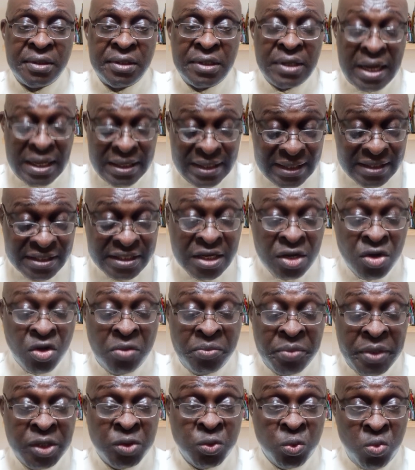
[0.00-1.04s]
Niger State
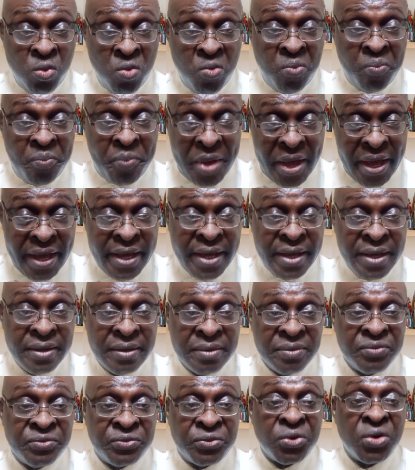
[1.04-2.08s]
government will pay
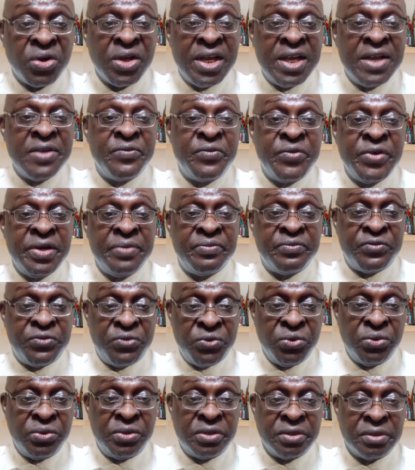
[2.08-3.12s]
for every
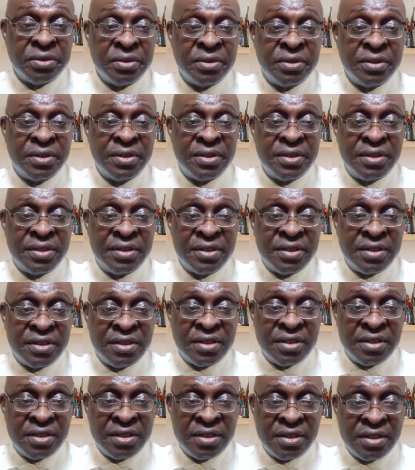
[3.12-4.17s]
food
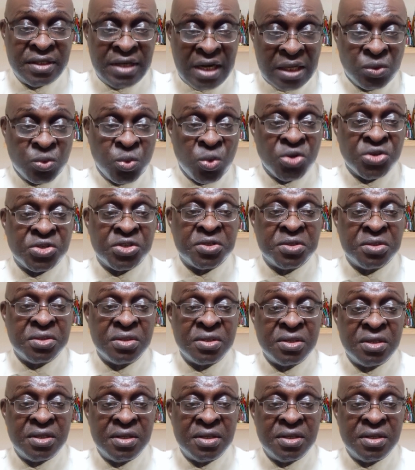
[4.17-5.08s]
that was